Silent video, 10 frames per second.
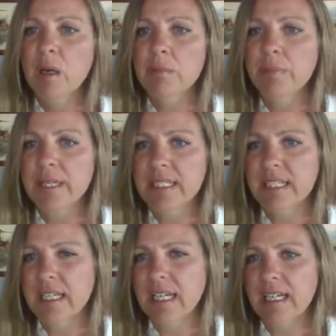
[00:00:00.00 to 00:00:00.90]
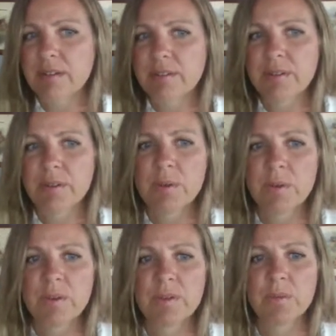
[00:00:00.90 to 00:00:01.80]
but uh,
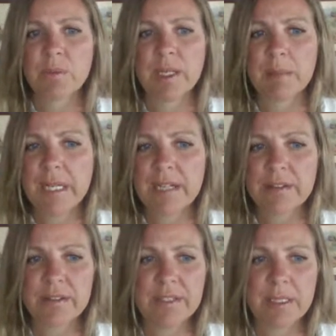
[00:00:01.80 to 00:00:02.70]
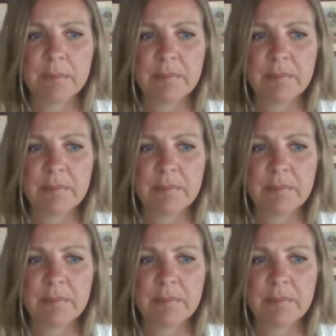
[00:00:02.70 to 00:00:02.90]
were imperiled